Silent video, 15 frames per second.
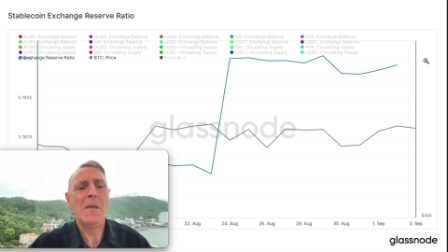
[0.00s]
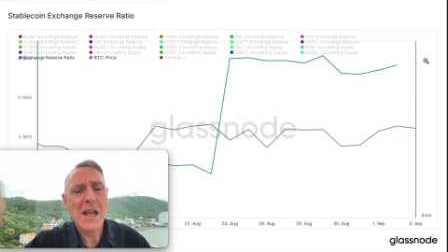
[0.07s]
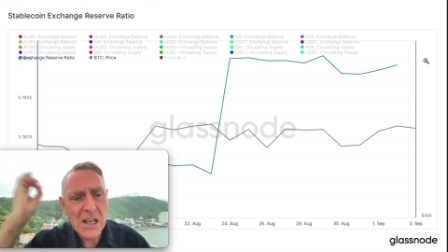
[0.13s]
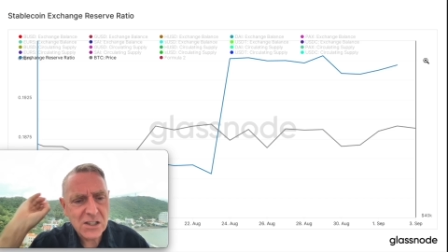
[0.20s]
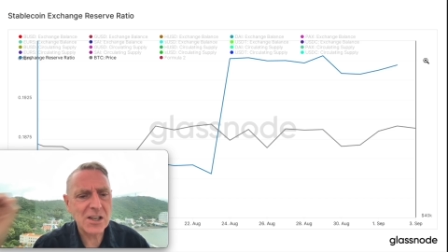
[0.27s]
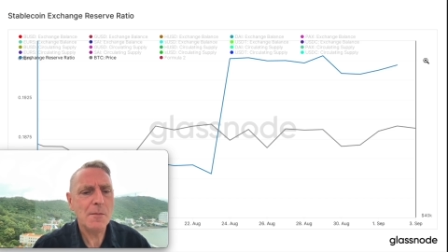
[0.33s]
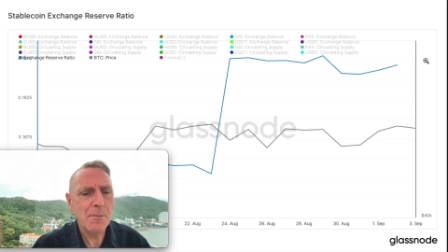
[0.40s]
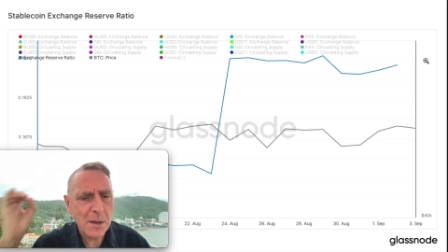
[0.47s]

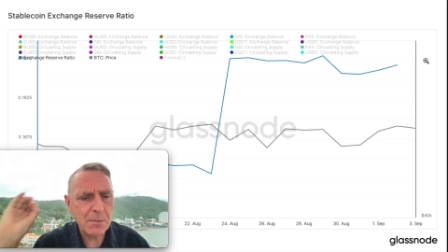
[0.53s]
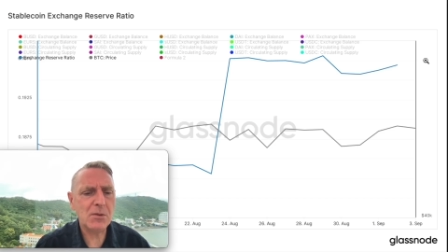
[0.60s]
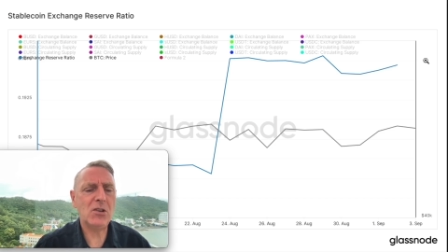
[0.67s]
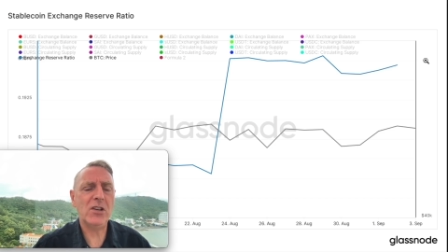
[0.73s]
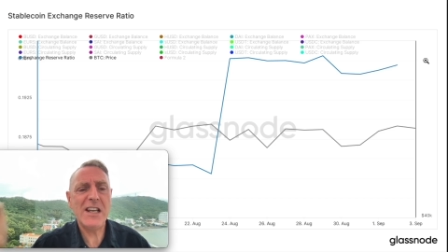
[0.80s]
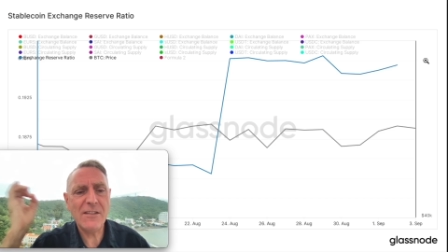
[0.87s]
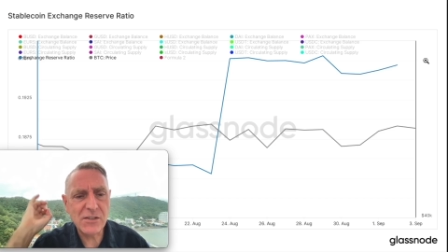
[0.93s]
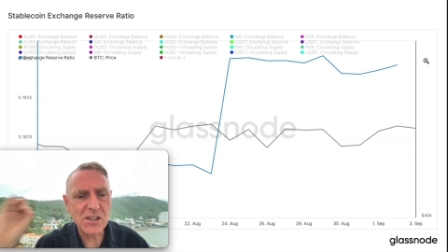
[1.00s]
Some people are
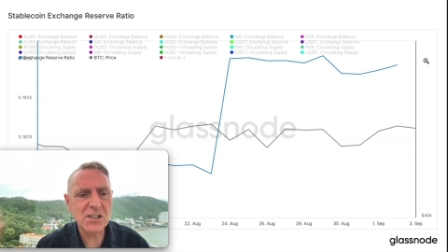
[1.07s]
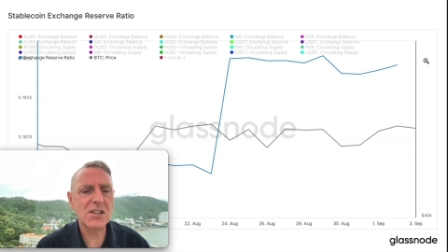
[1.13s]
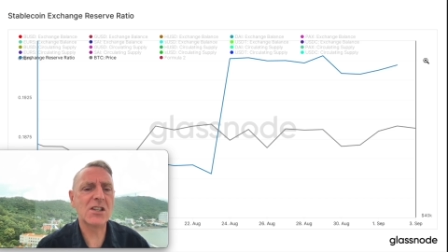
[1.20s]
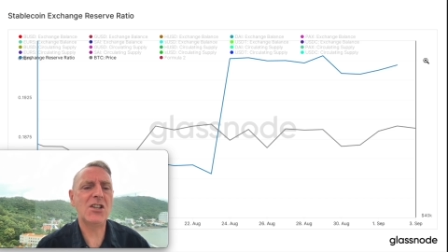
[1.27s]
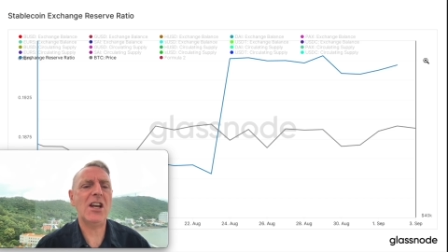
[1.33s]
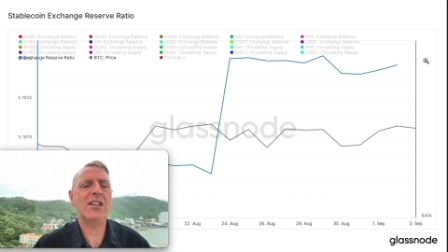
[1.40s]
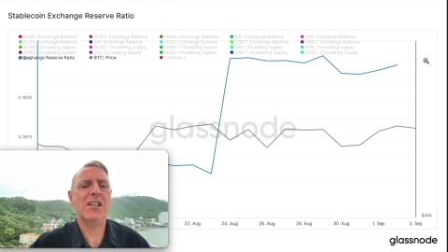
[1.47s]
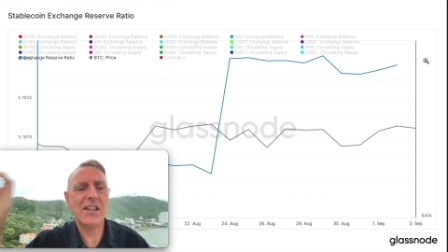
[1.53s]
even
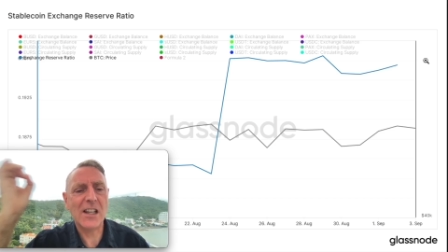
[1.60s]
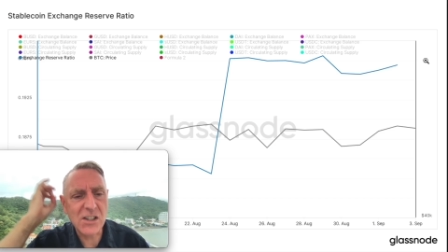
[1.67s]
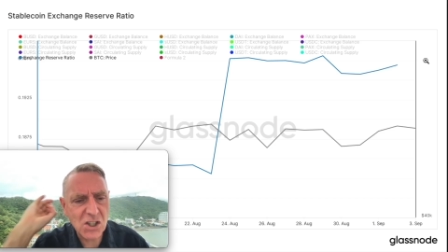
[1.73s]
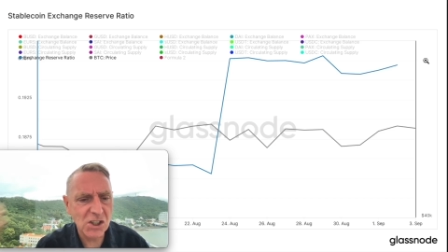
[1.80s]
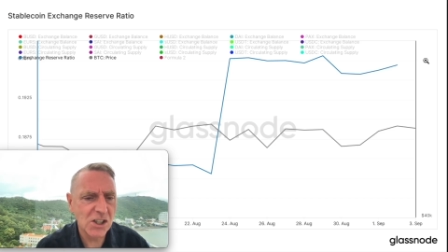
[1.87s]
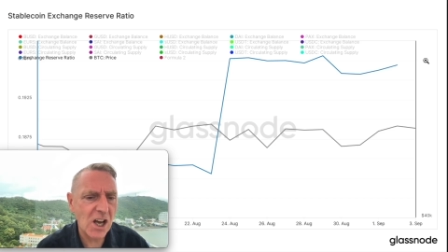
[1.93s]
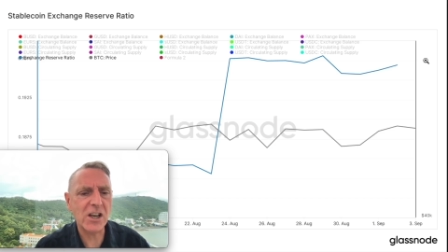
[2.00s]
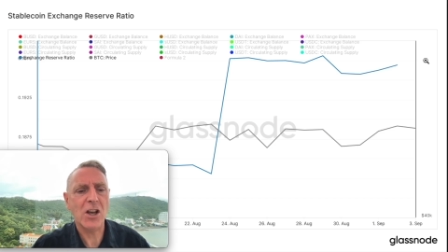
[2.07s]
suggesting that
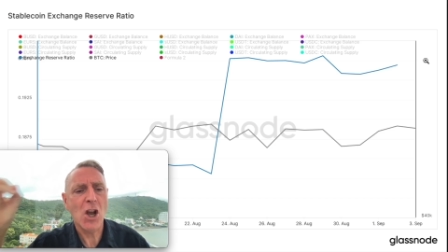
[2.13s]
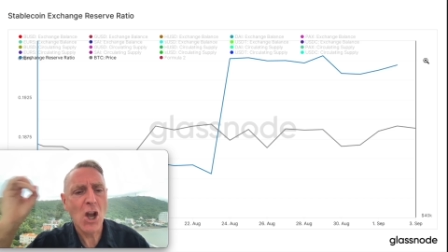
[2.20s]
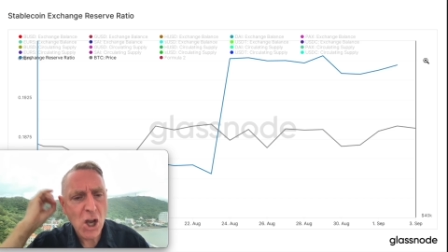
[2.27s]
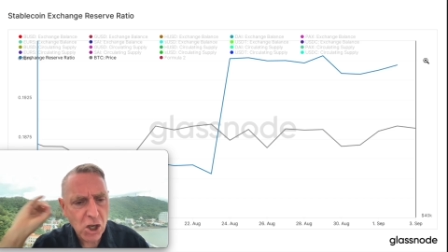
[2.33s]
Solana